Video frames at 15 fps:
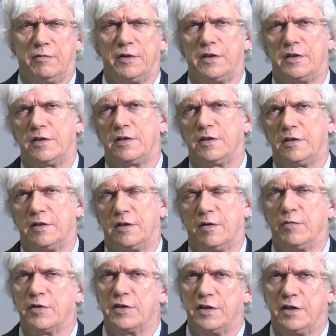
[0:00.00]
which I
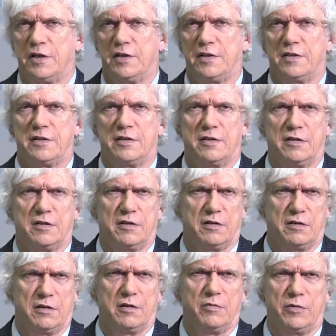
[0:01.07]
must say is a little